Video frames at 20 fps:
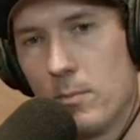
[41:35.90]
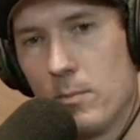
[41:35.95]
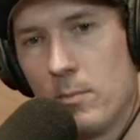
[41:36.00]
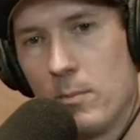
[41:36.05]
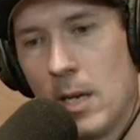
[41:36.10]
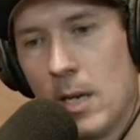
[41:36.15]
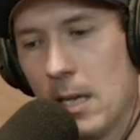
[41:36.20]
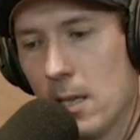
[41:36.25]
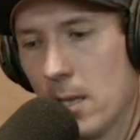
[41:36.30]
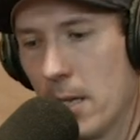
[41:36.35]

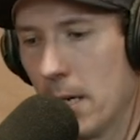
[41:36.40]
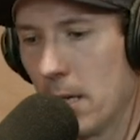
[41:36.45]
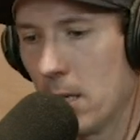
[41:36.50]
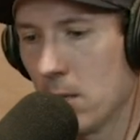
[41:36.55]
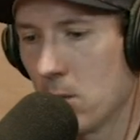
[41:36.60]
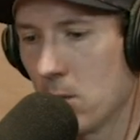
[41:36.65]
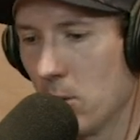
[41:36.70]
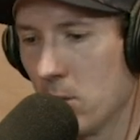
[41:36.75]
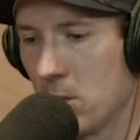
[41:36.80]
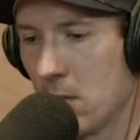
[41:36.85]
hit like.
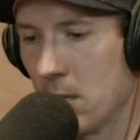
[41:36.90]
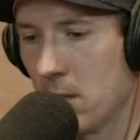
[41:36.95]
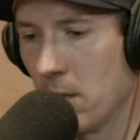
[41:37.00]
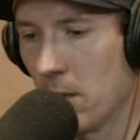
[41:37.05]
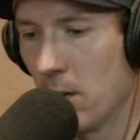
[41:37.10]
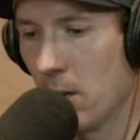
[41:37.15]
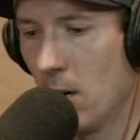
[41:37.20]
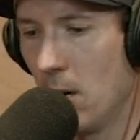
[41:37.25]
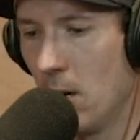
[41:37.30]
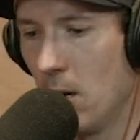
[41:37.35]
So it says
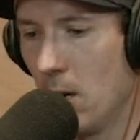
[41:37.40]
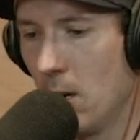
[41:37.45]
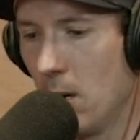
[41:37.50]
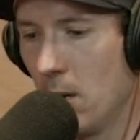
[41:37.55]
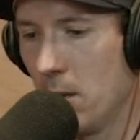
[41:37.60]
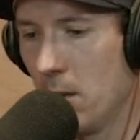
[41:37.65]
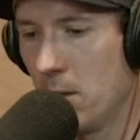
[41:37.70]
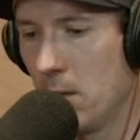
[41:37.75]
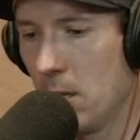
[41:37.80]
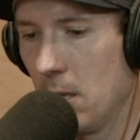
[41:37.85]
here
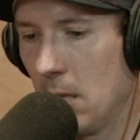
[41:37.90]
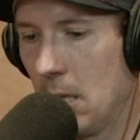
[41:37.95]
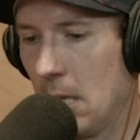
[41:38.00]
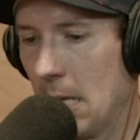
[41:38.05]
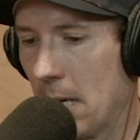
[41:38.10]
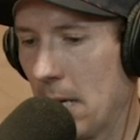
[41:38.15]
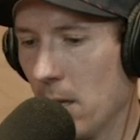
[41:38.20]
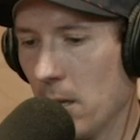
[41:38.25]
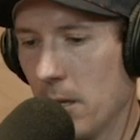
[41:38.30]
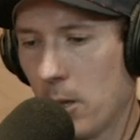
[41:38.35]
he
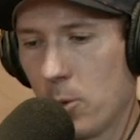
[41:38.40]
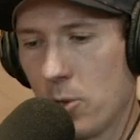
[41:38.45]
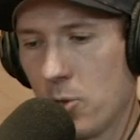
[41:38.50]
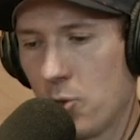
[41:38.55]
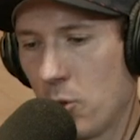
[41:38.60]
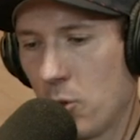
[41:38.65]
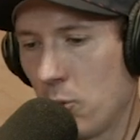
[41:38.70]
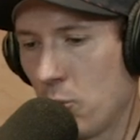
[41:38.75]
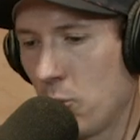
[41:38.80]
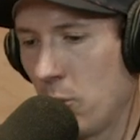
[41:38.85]
had a liquid
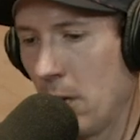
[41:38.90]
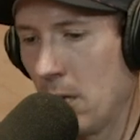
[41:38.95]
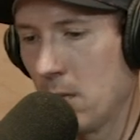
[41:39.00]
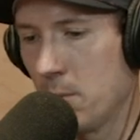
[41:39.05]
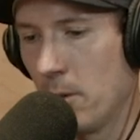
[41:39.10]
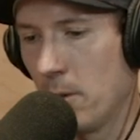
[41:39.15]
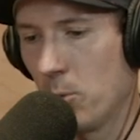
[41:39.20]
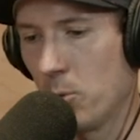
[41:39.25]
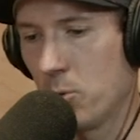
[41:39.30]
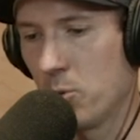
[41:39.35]
tr
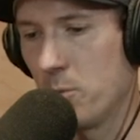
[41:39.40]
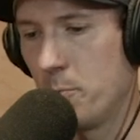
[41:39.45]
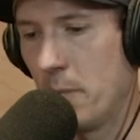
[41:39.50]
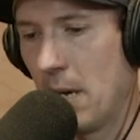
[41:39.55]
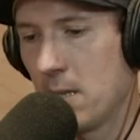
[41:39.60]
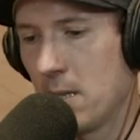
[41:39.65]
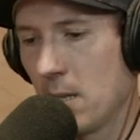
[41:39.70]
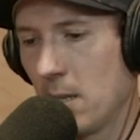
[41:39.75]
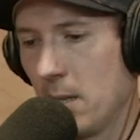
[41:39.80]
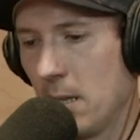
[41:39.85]
transmitter, which was
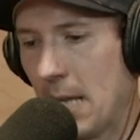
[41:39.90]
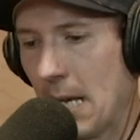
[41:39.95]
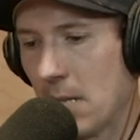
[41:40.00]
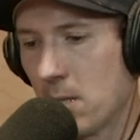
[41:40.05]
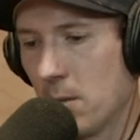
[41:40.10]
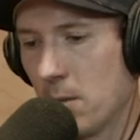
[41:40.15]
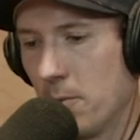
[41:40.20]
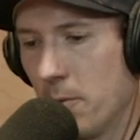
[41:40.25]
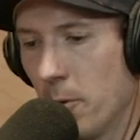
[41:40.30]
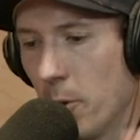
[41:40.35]
basically that's
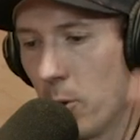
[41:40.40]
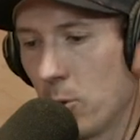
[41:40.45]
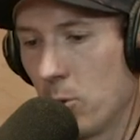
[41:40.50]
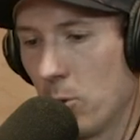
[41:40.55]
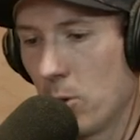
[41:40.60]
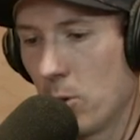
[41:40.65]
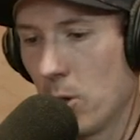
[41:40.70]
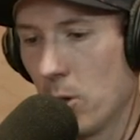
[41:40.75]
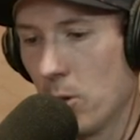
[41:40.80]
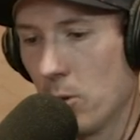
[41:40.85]
the
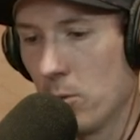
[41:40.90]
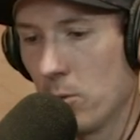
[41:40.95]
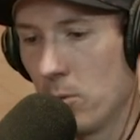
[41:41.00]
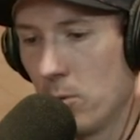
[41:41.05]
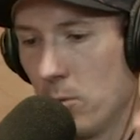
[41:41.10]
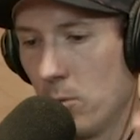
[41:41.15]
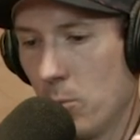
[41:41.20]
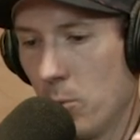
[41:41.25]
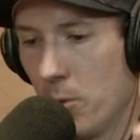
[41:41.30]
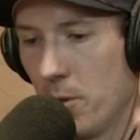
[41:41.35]
vertical
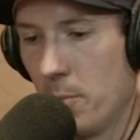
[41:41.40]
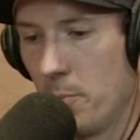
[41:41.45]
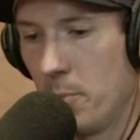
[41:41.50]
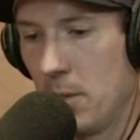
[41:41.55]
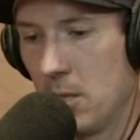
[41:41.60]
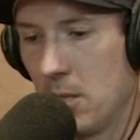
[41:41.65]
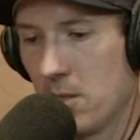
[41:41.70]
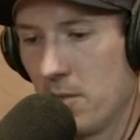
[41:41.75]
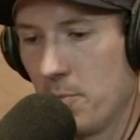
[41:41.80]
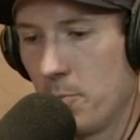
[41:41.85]
cone with a
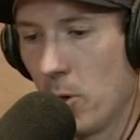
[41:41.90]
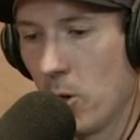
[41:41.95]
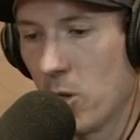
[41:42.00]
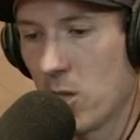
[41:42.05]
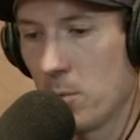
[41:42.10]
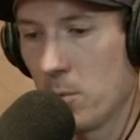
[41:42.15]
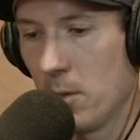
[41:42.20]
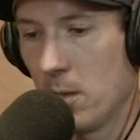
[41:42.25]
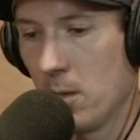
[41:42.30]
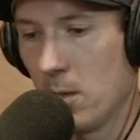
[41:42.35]
piece of
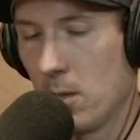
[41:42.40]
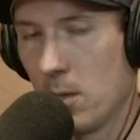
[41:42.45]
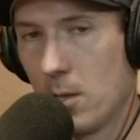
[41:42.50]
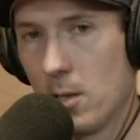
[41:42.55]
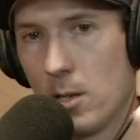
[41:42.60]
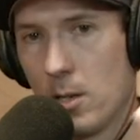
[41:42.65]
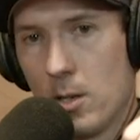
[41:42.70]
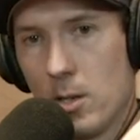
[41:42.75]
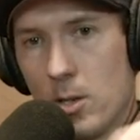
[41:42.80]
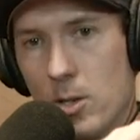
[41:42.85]
parchment. Is that just a
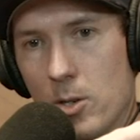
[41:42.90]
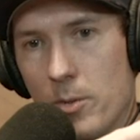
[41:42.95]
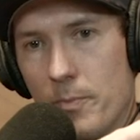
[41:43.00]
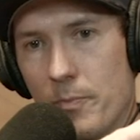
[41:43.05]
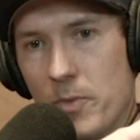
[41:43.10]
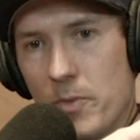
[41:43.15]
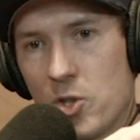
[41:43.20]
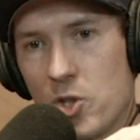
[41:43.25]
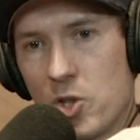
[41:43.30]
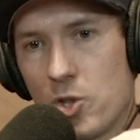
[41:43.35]
hose?
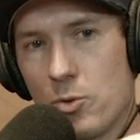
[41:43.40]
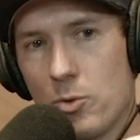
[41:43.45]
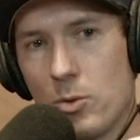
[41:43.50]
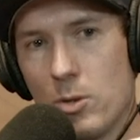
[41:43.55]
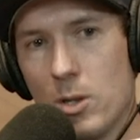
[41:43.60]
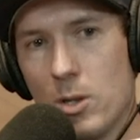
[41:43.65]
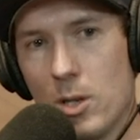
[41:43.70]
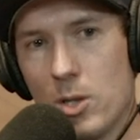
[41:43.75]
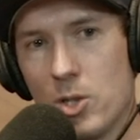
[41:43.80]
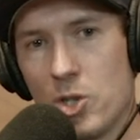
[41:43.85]

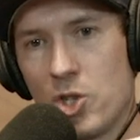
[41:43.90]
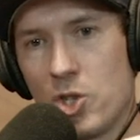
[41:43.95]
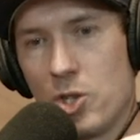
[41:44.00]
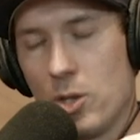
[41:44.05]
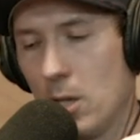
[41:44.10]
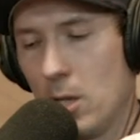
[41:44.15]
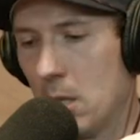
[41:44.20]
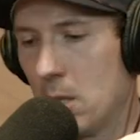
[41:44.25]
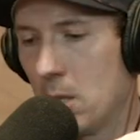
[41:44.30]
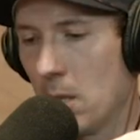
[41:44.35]

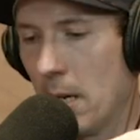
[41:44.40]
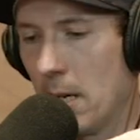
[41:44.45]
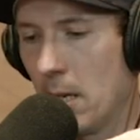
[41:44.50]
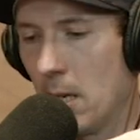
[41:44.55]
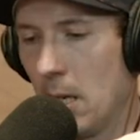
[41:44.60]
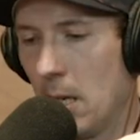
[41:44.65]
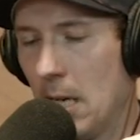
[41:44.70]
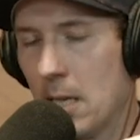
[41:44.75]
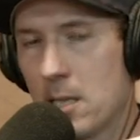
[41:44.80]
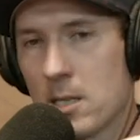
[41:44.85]
It's
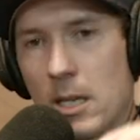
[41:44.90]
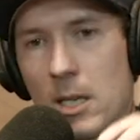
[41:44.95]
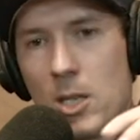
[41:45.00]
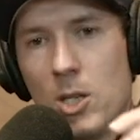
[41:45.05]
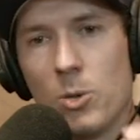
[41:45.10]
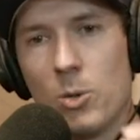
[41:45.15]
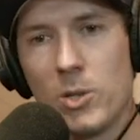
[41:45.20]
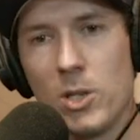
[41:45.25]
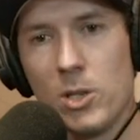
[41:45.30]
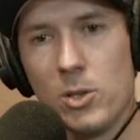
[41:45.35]
like it's like
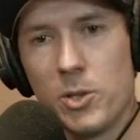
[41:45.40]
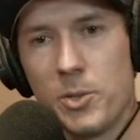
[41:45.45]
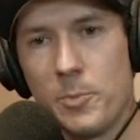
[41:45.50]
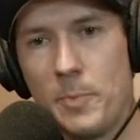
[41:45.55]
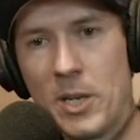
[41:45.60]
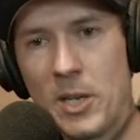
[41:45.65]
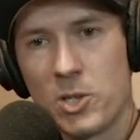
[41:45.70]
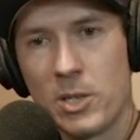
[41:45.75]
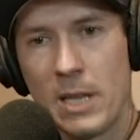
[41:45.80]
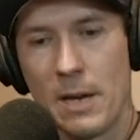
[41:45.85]
you know when you
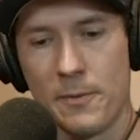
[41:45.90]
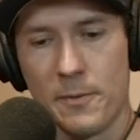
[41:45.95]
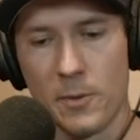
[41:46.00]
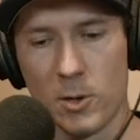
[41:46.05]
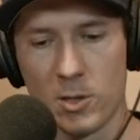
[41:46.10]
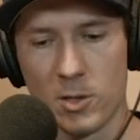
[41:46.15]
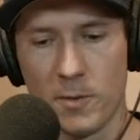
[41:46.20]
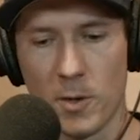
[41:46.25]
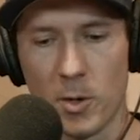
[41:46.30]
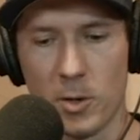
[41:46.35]
picture that
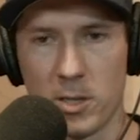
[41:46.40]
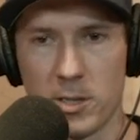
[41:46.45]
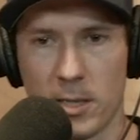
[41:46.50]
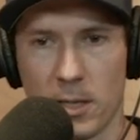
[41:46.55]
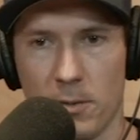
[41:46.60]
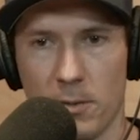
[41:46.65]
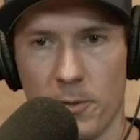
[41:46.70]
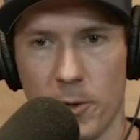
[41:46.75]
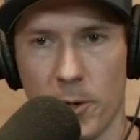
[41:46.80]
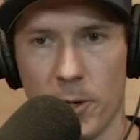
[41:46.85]
first phone, it's
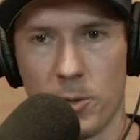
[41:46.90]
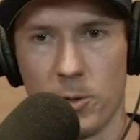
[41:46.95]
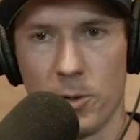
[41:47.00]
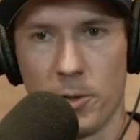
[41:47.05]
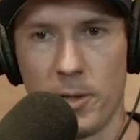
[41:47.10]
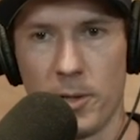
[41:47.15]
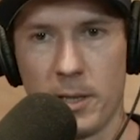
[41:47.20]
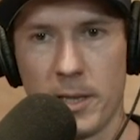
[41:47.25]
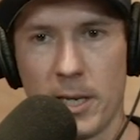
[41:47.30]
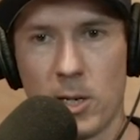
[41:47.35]
like a vertical
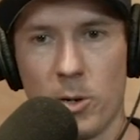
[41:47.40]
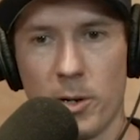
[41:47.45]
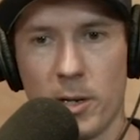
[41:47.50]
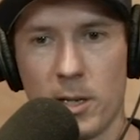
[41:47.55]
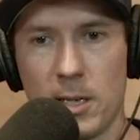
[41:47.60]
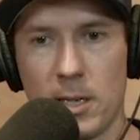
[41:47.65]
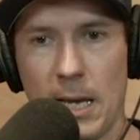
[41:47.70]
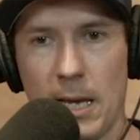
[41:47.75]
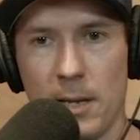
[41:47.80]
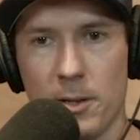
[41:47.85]
thing. They called
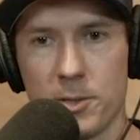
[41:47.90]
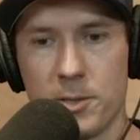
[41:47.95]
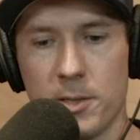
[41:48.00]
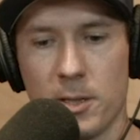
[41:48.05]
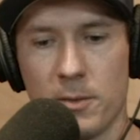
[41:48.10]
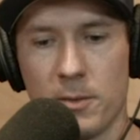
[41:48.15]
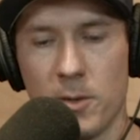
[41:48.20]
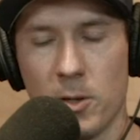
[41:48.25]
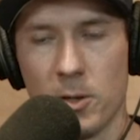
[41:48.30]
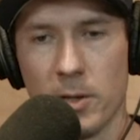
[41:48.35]
it a
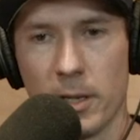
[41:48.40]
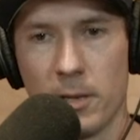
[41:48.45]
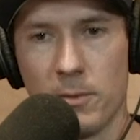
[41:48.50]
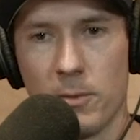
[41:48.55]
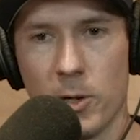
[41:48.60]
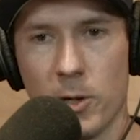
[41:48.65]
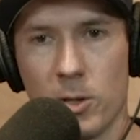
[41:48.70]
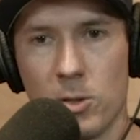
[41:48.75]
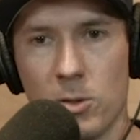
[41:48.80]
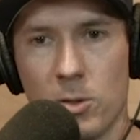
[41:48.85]
candlestick phone, yeah. like
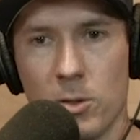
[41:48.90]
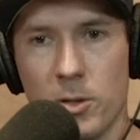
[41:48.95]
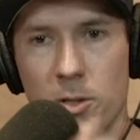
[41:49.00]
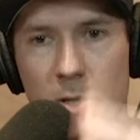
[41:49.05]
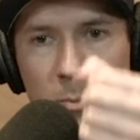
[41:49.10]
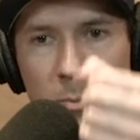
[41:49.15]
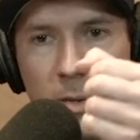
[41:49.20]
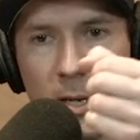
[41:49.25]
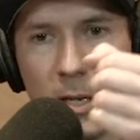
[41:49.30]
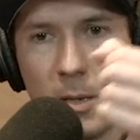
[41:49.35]
vertical. Then
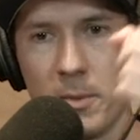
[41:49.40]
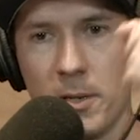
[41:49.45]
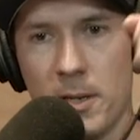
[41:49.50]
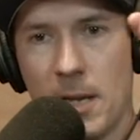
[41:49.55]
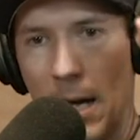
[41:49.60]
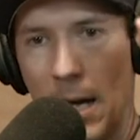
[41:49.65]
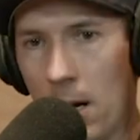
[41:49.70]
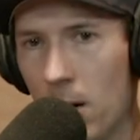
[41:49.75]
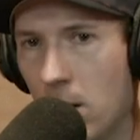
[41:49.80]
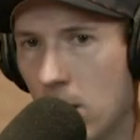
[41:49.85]
you pick up the
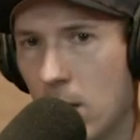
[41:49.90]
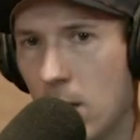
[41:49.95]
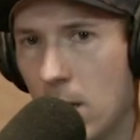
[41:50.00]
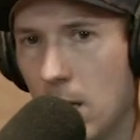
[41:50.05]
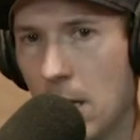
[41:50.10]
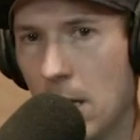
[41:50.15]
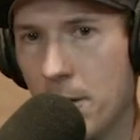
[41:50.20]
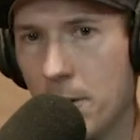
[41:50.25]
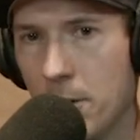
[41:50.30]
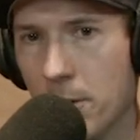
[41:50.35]
dial,
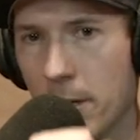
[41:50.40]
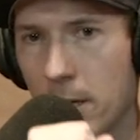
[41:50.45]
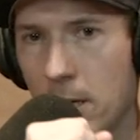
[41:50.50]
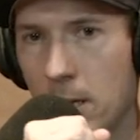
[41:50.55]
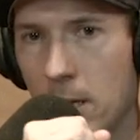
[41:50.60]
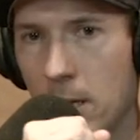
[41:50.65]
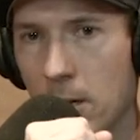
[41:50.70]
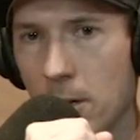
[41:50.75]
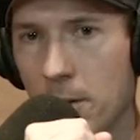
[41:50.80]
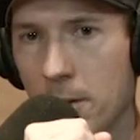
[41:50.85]
and then you're like
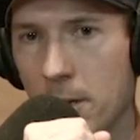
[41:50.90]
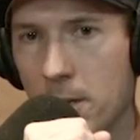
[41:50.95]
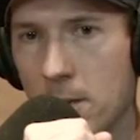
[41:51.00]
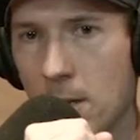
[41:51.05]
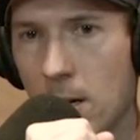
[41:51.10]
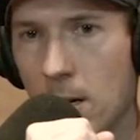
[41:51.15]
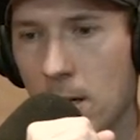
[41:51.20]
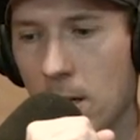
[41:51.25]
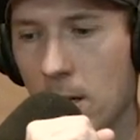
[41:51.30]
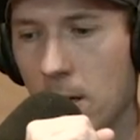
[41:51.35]
here, and yeah. they're
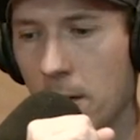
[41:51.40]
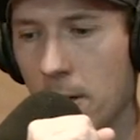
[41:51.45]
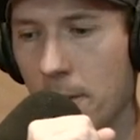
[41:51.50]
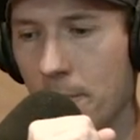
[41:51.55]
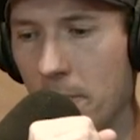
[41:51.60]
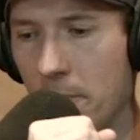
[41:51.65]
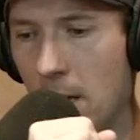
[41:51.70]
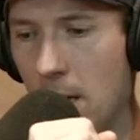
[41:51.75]
talking here.